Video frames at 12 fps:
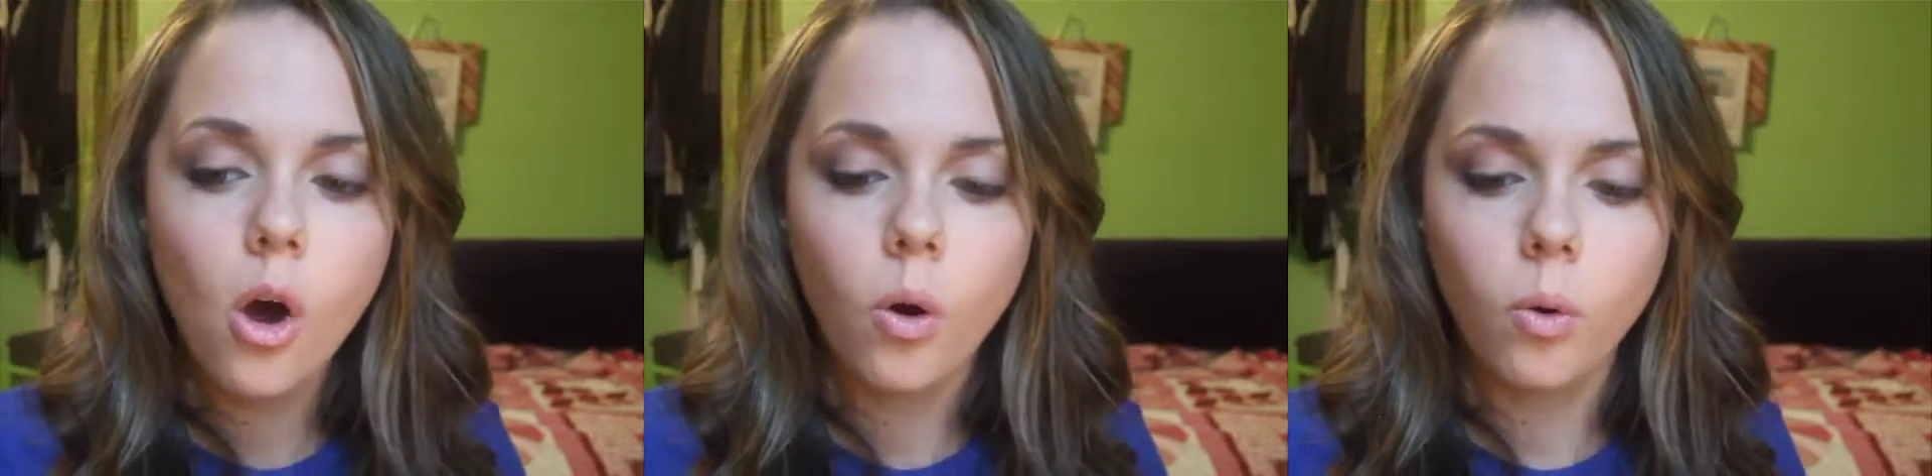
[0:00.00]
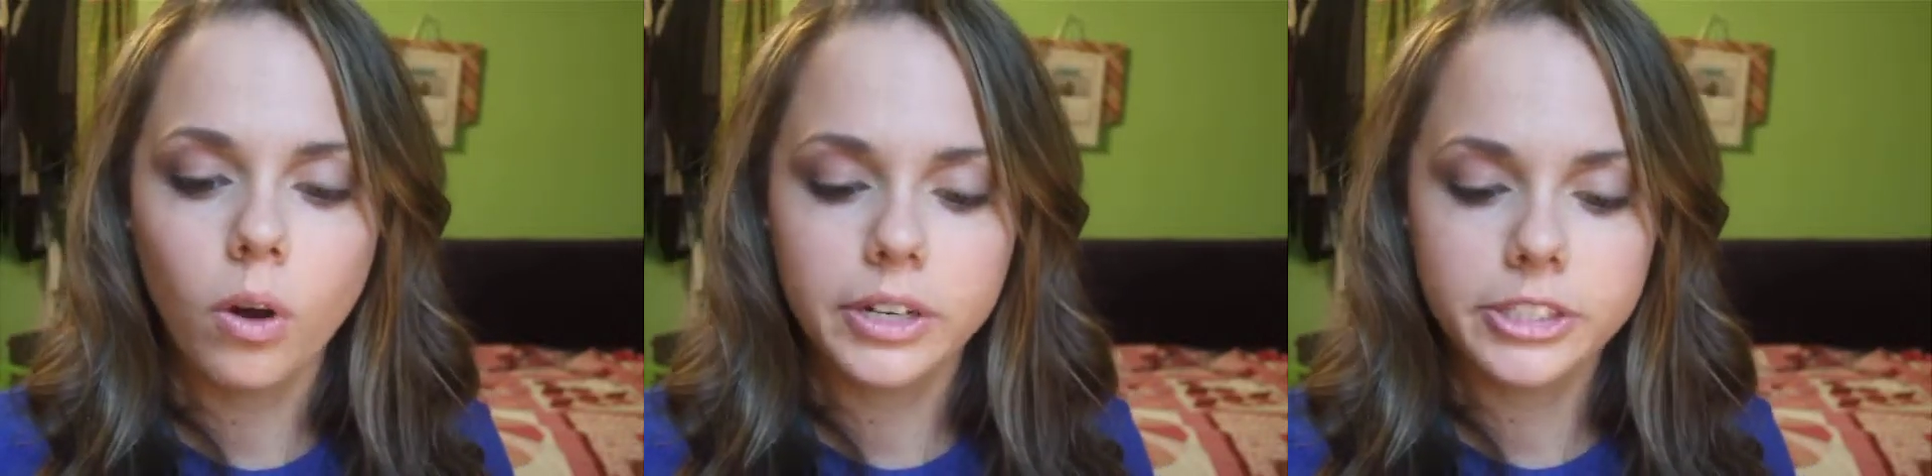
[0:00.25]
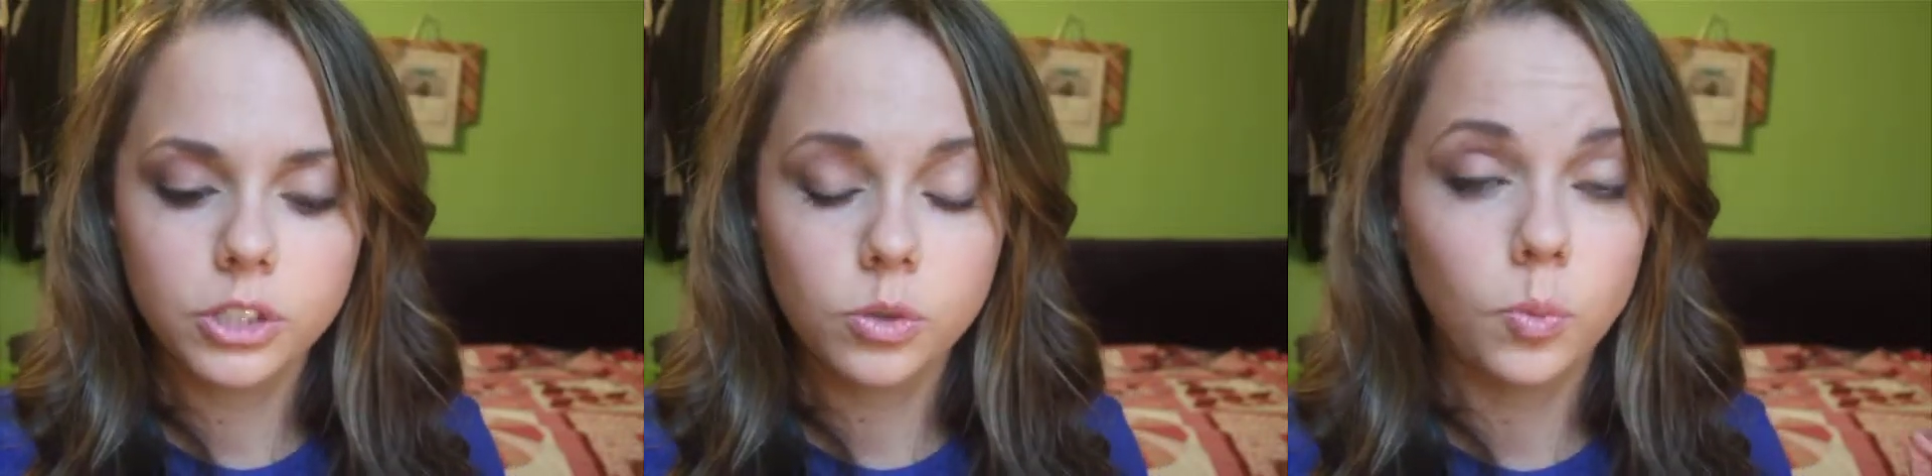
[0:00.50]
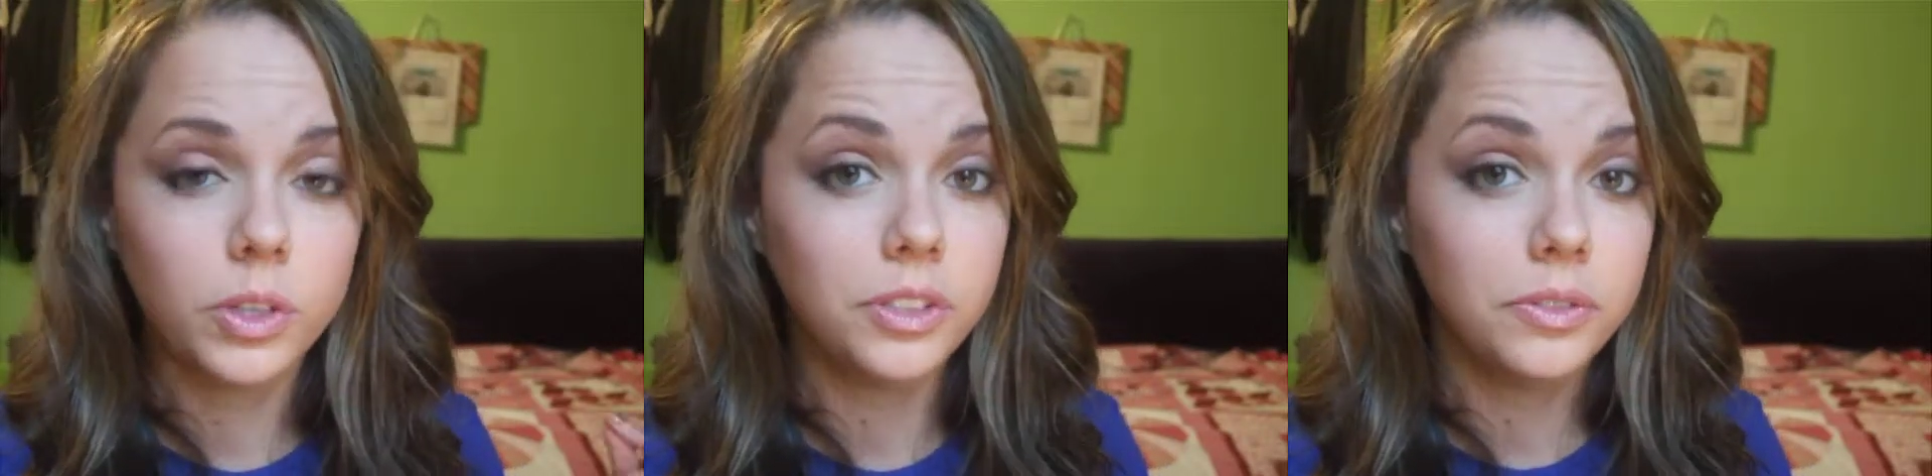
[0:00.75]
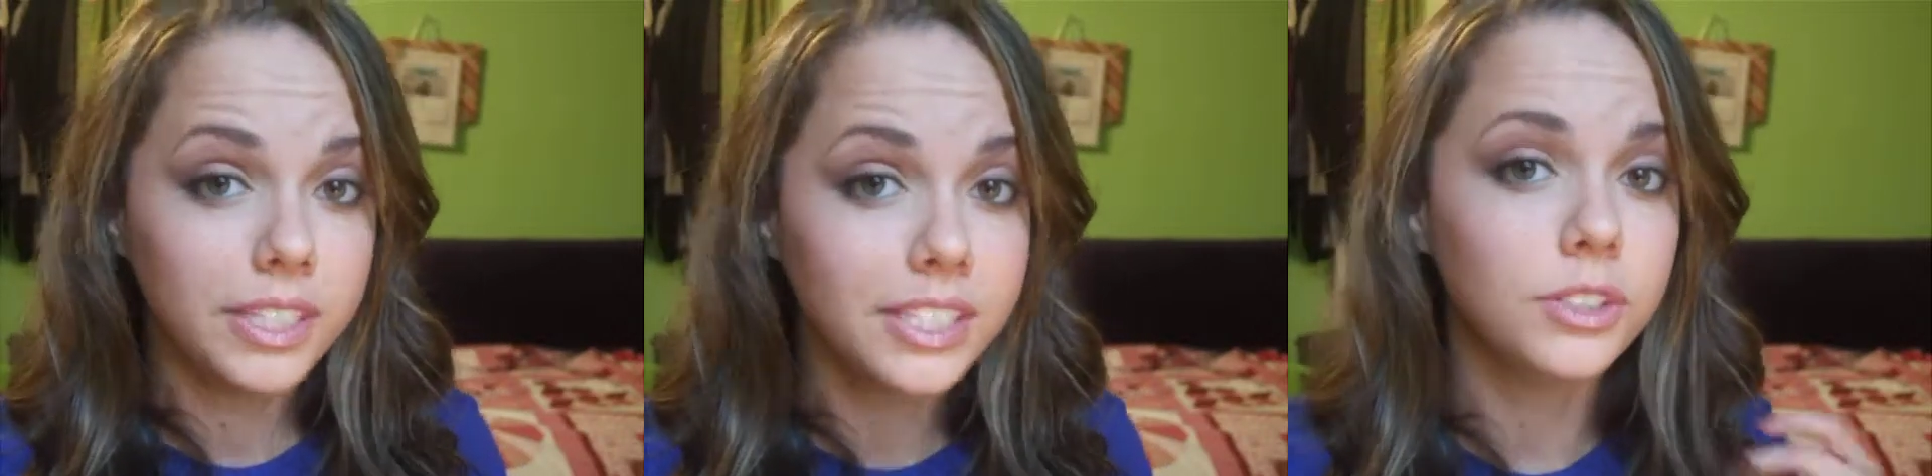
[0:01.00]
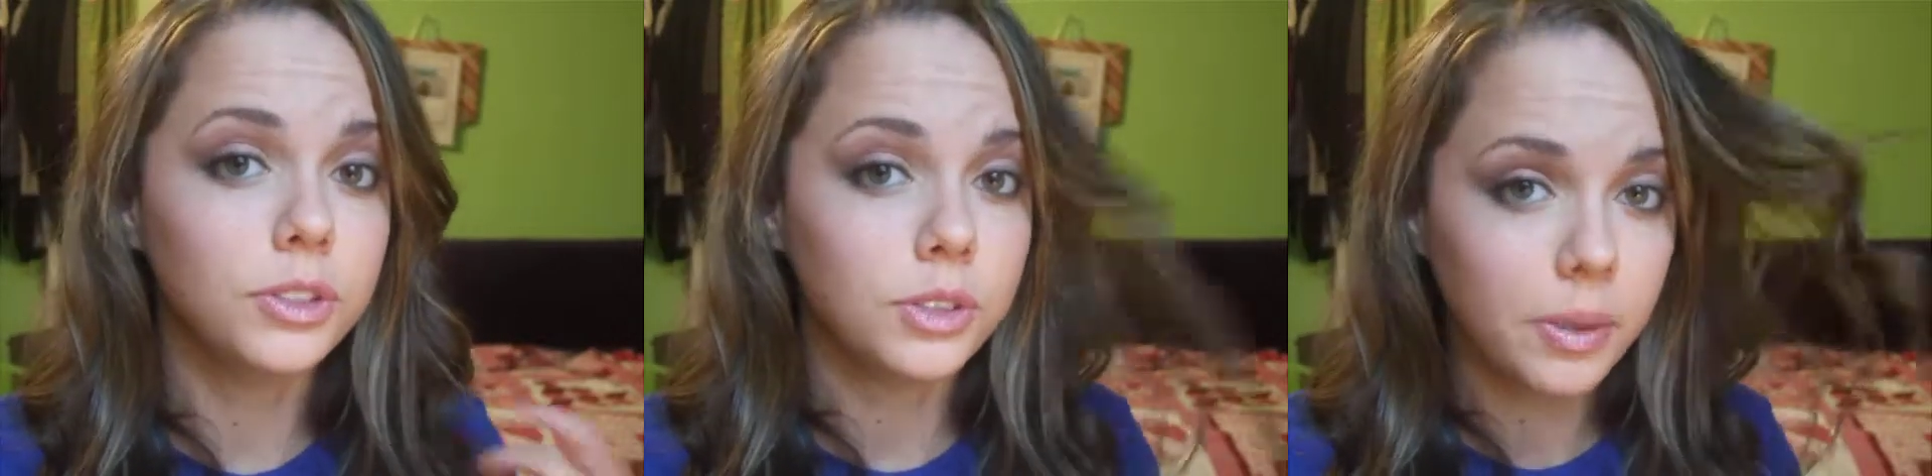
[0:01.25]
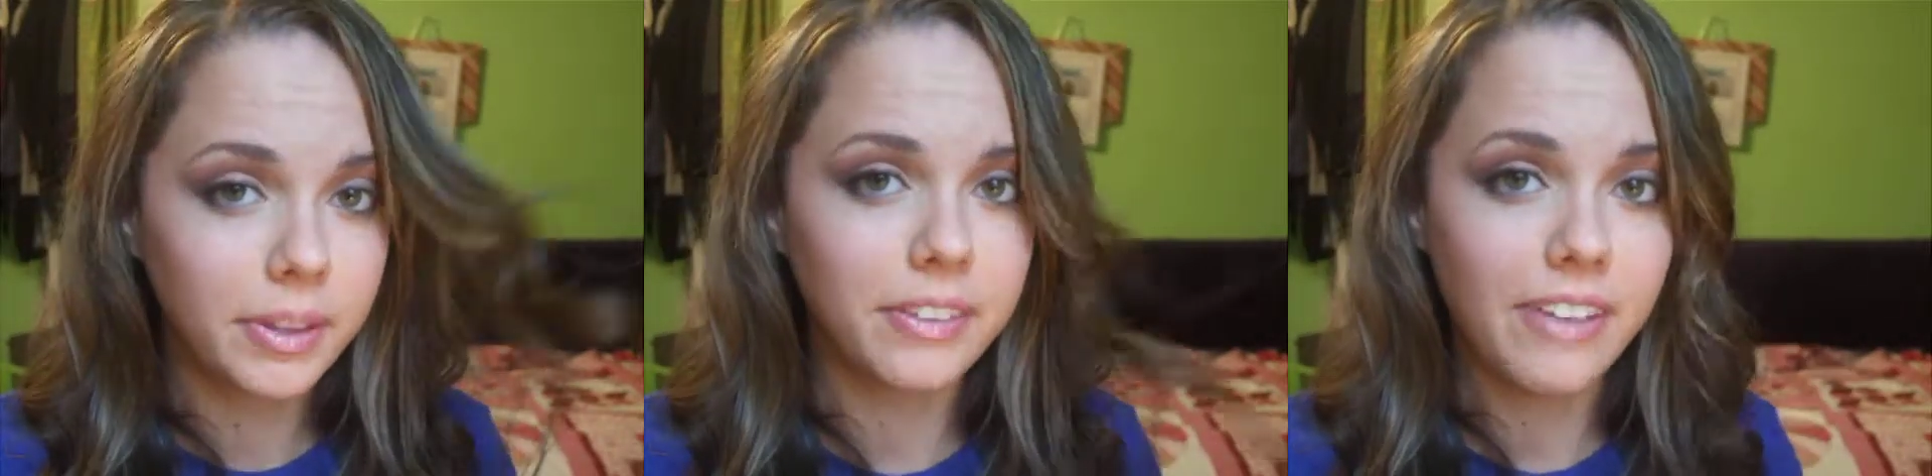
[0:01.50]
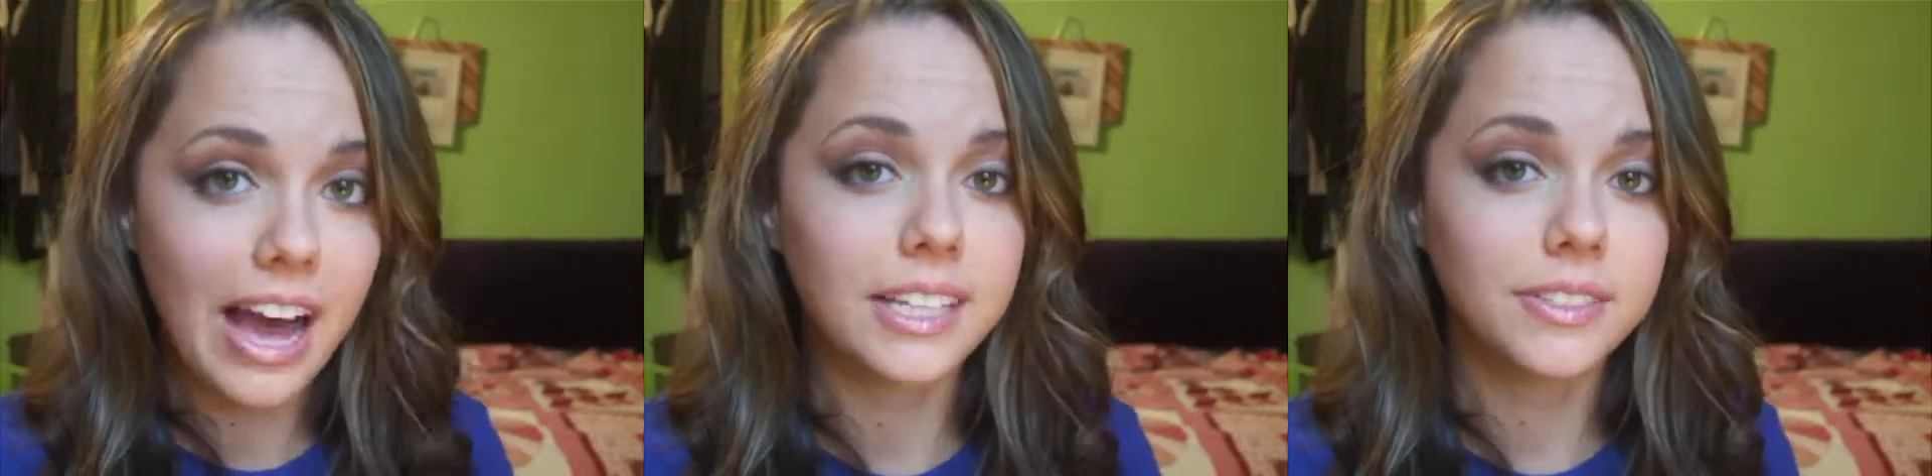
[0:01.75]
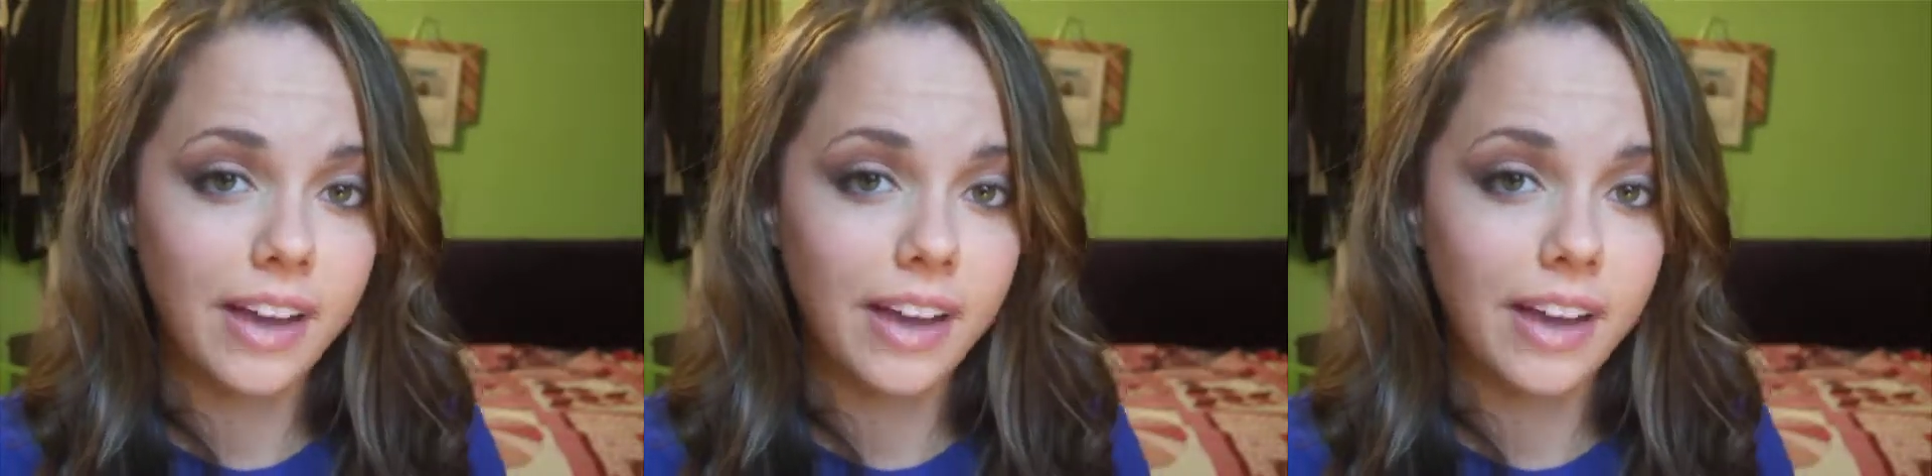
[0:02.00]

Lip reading: or just when you need to do something fast.